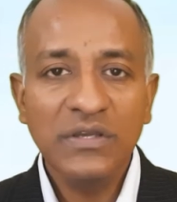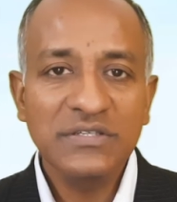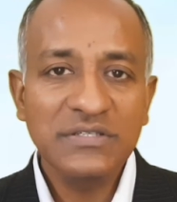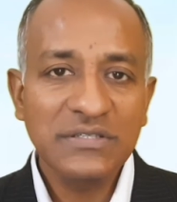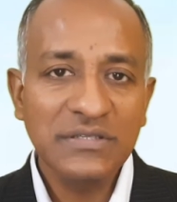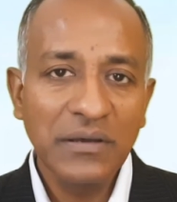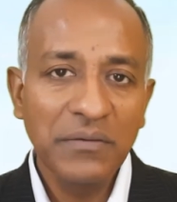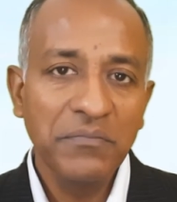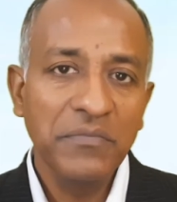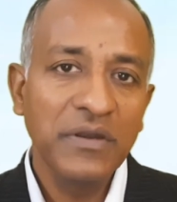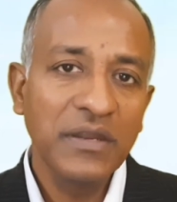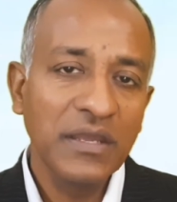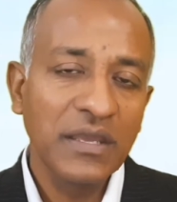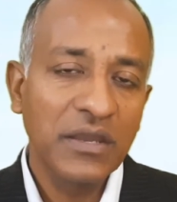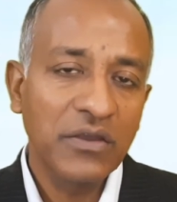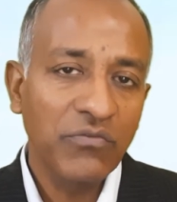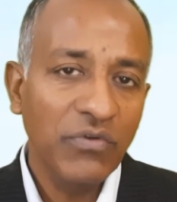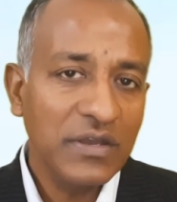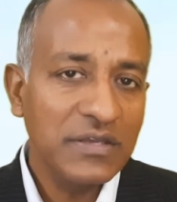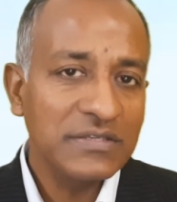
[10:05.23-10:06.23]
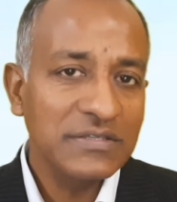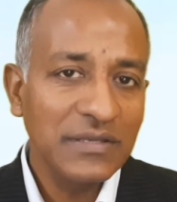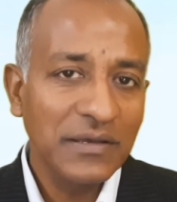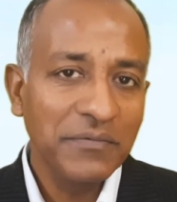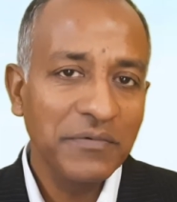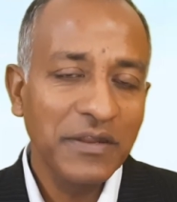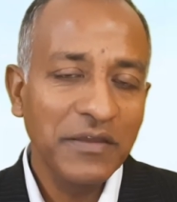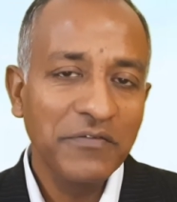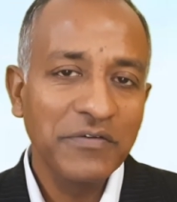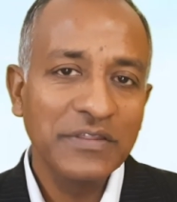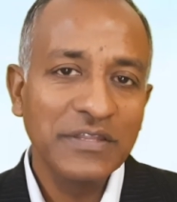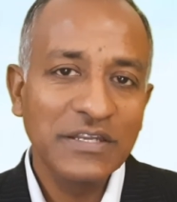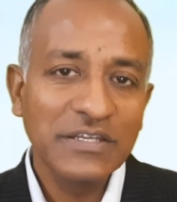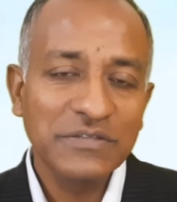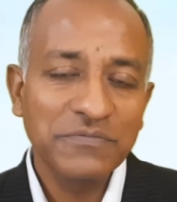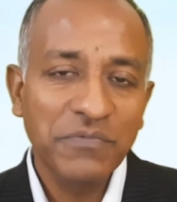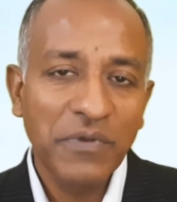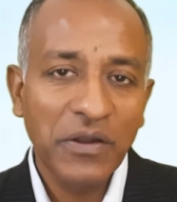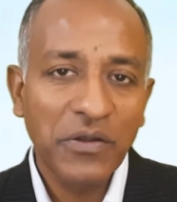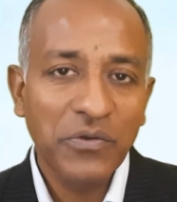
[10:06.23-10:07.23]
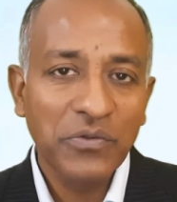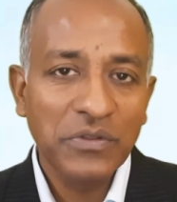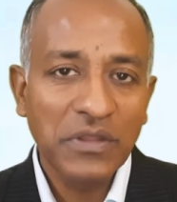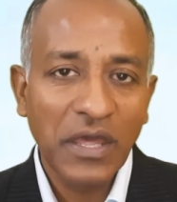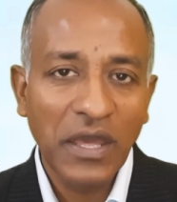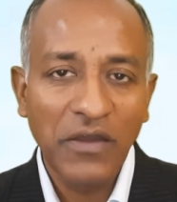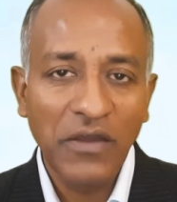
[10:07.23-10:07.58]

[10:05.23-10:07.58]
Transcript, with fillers: a summary, quick summary with respect to the